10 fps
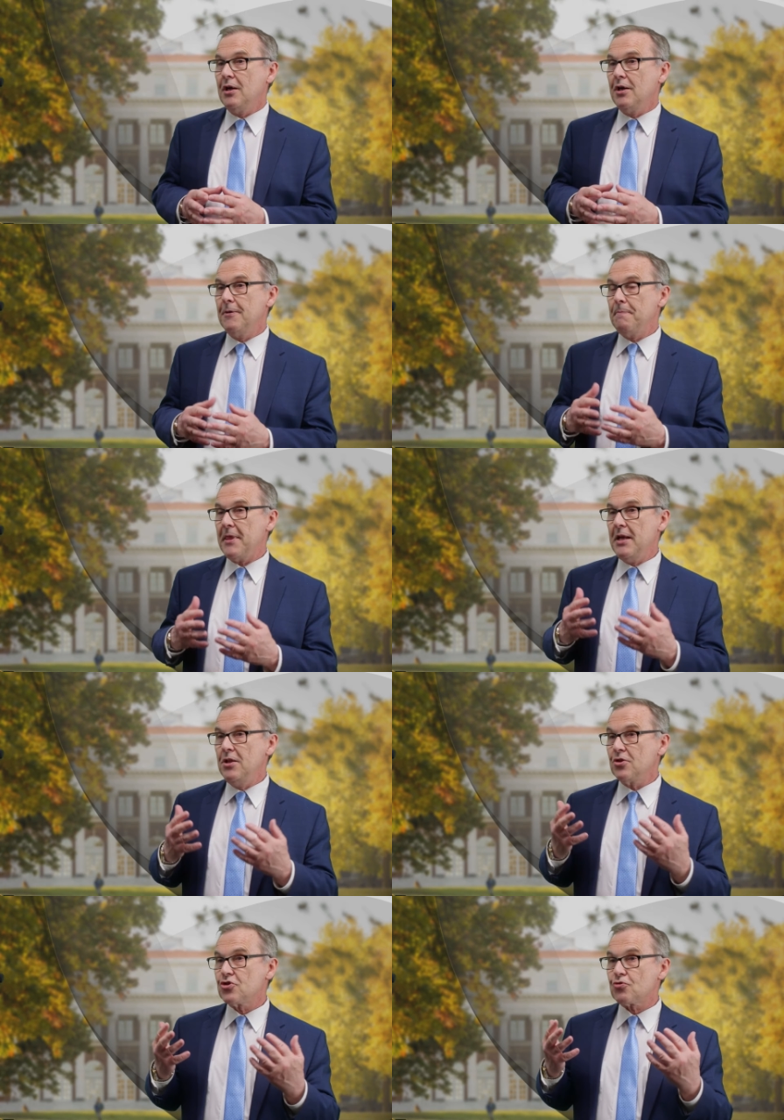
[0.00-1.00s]
Um,
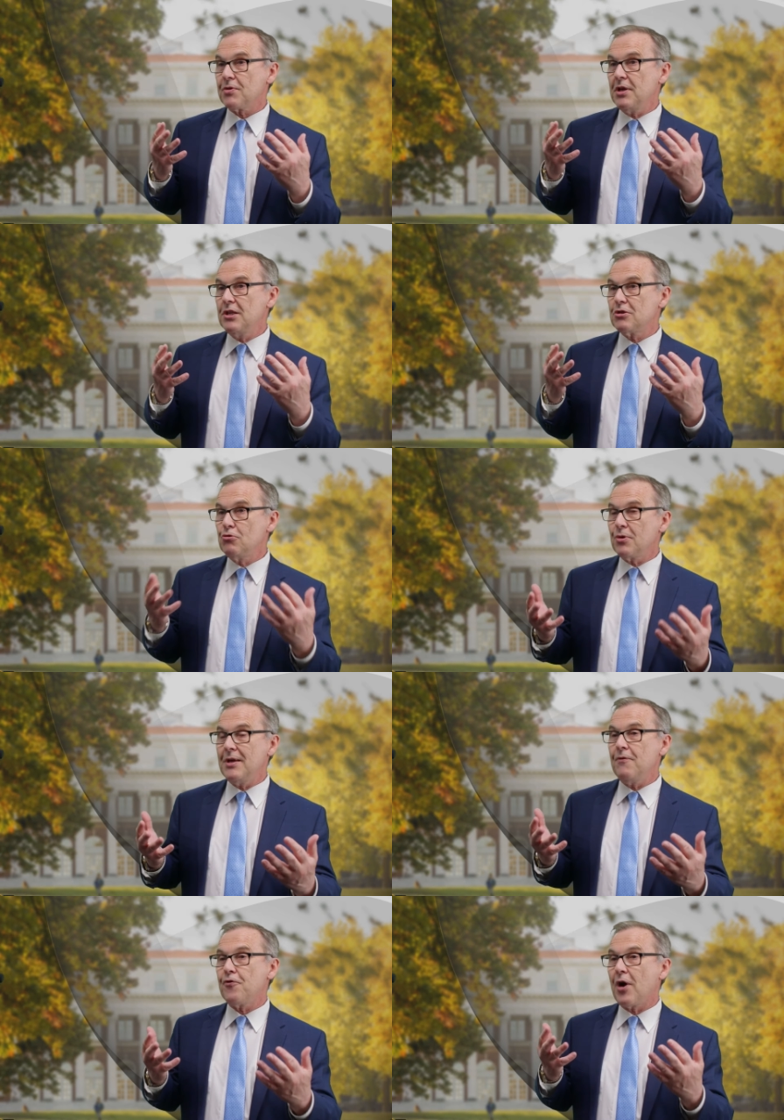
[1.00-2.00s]
industry is
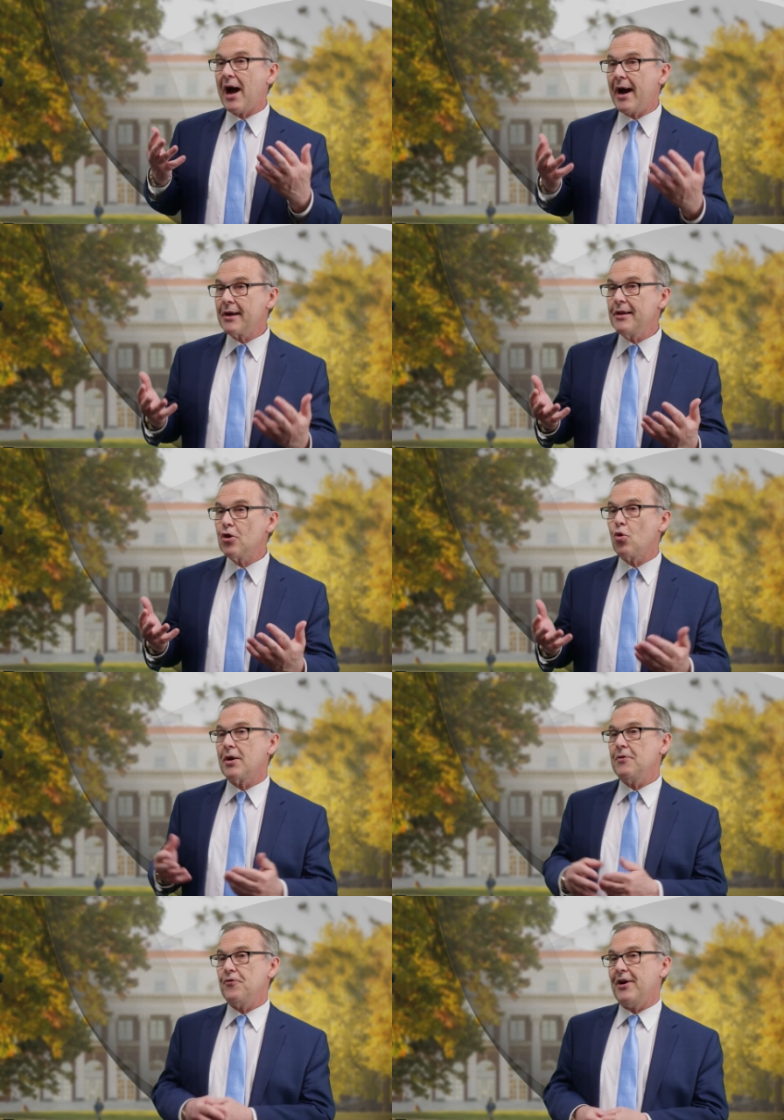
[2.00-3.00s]
looking for highly
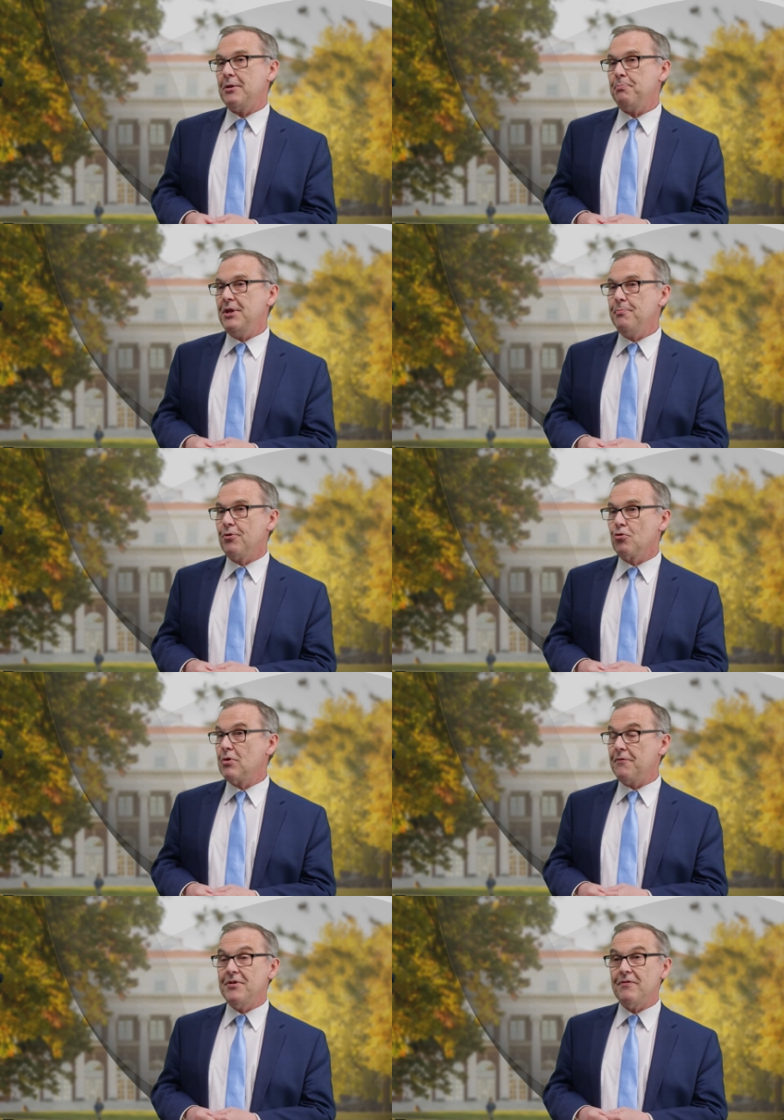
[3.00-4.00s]
qualified people
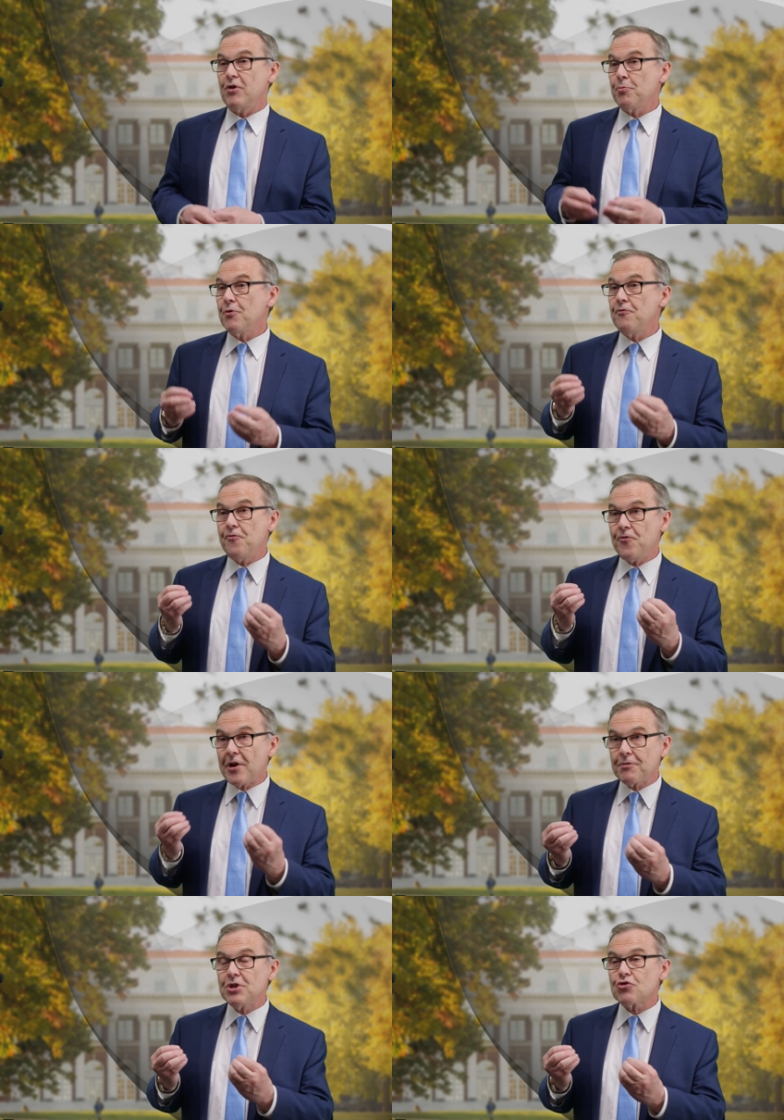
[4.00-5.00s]
who have developed a
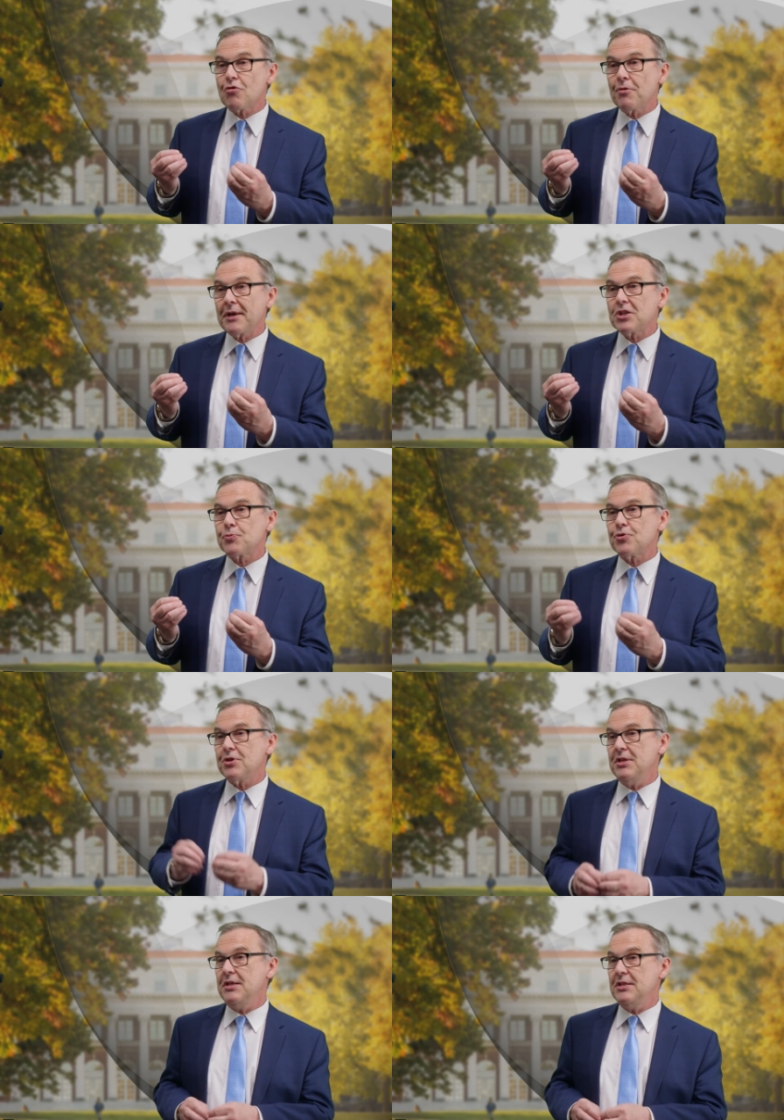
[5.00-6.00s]
very strong
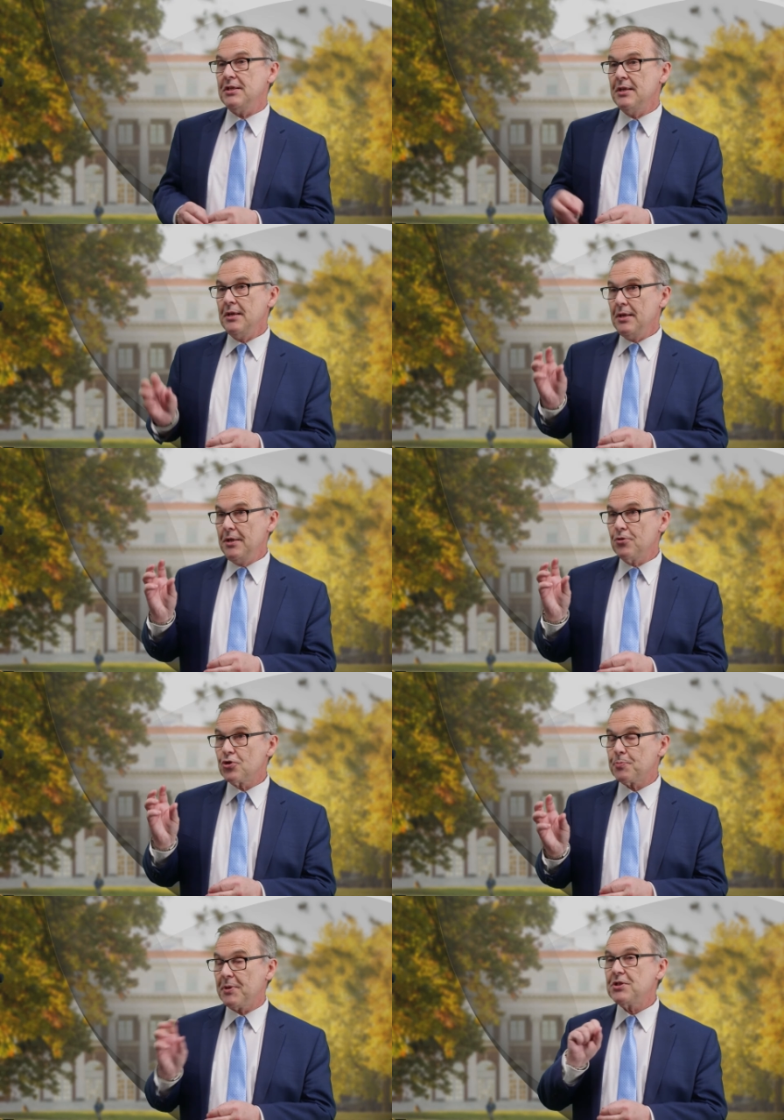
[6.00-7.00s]
expertise in
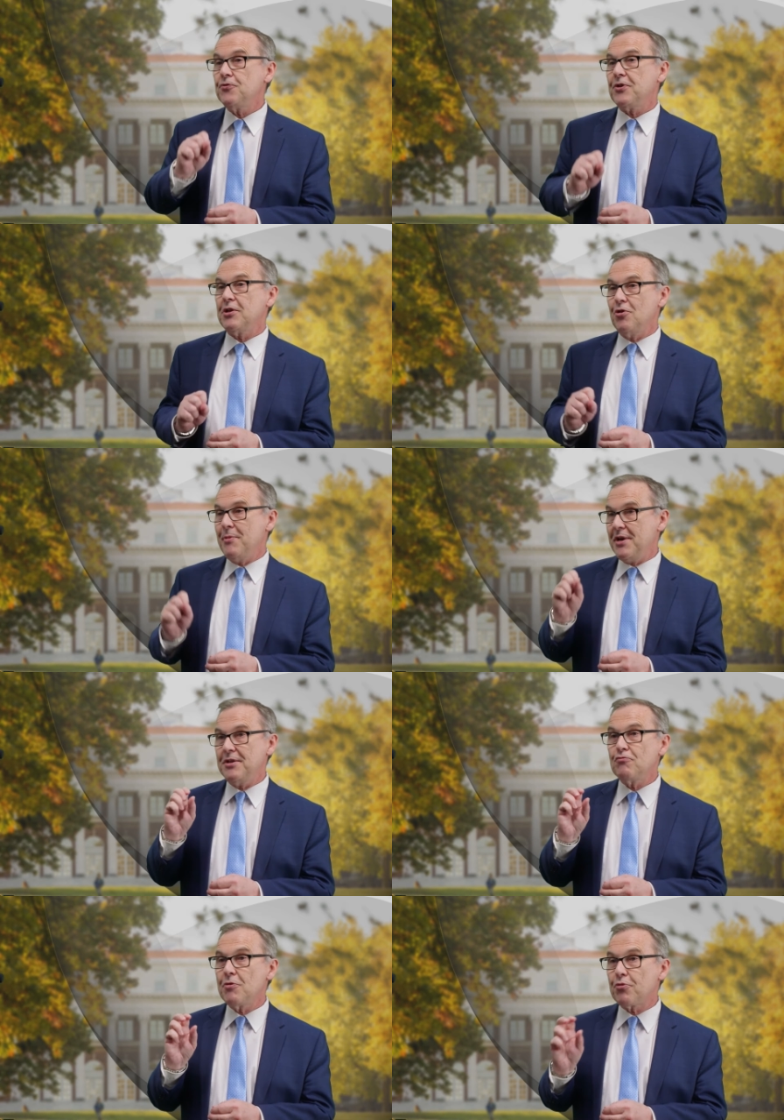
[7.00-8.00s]
a specific
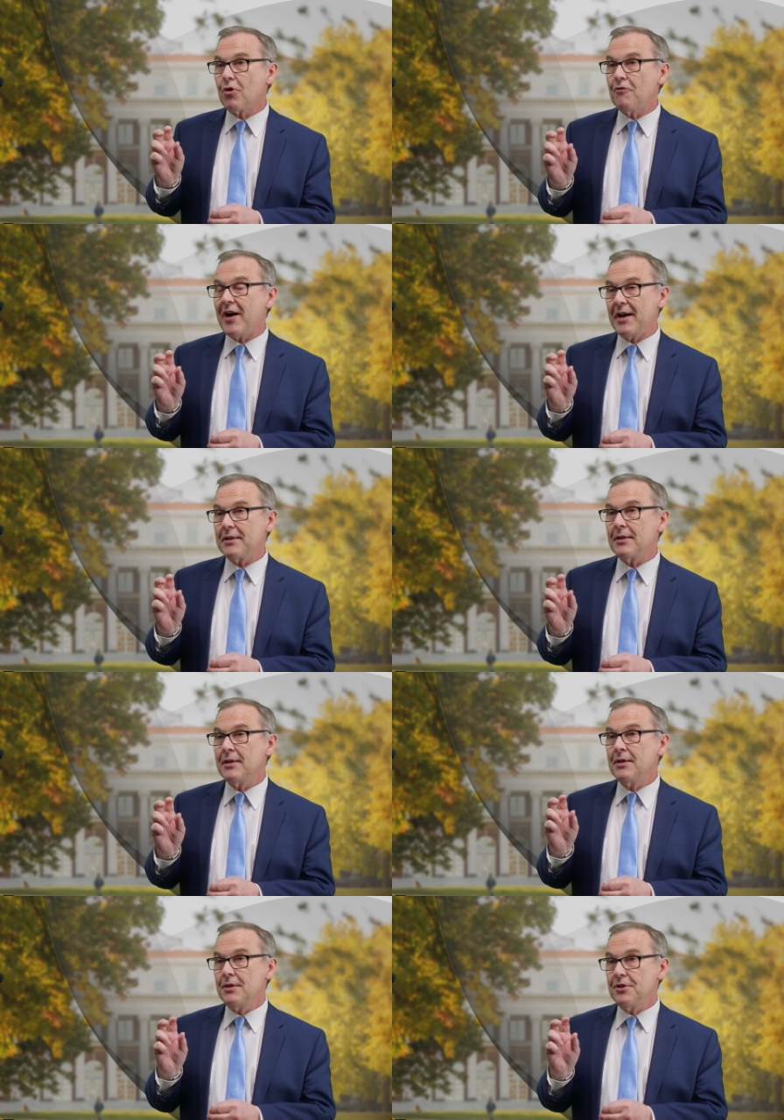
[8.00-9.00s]
domain and you provide
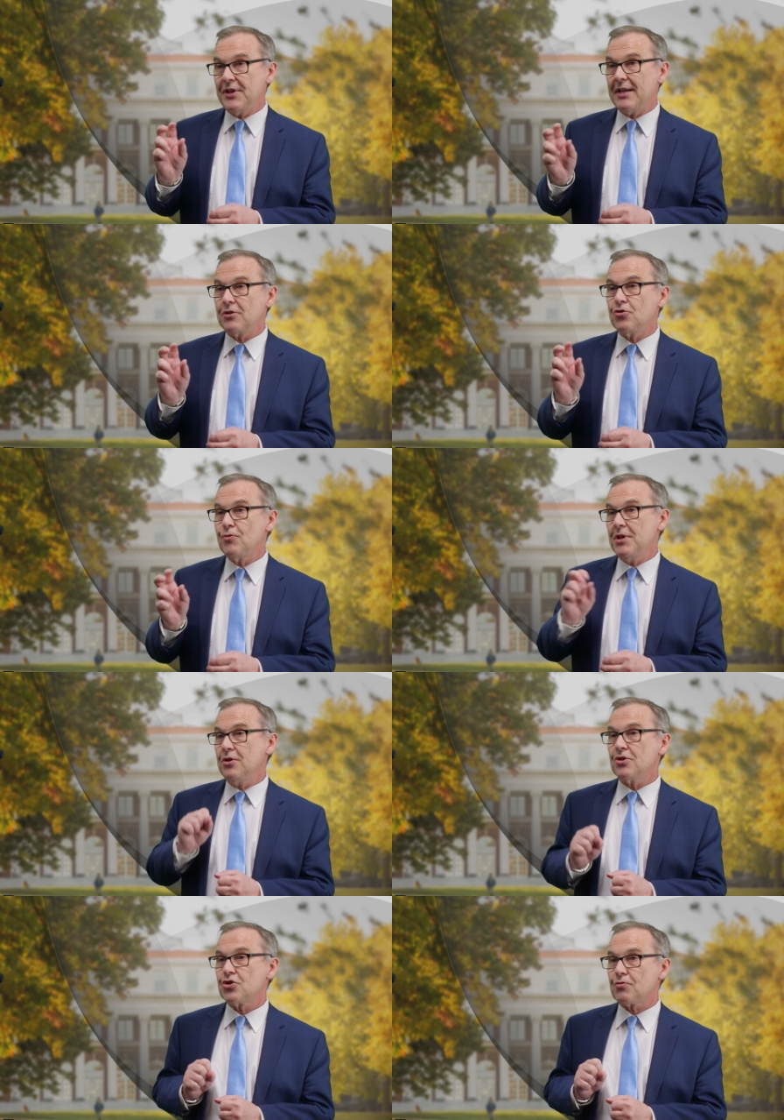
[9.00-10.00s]
that to
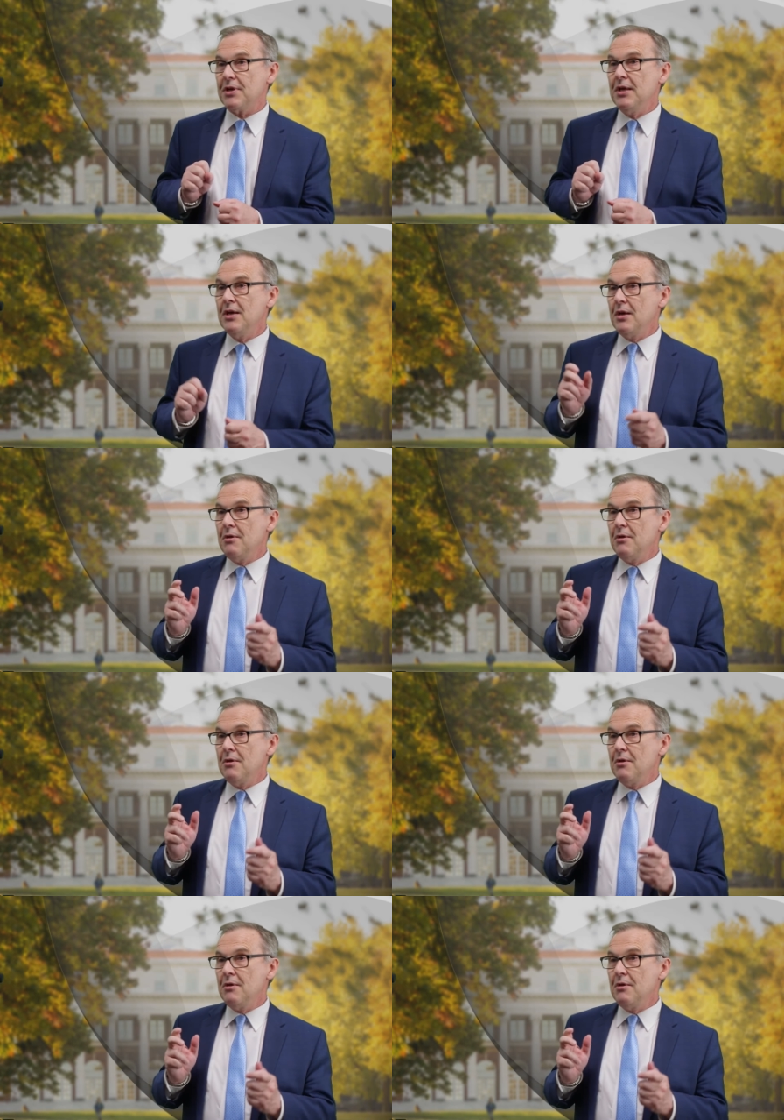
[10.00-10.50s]
industry.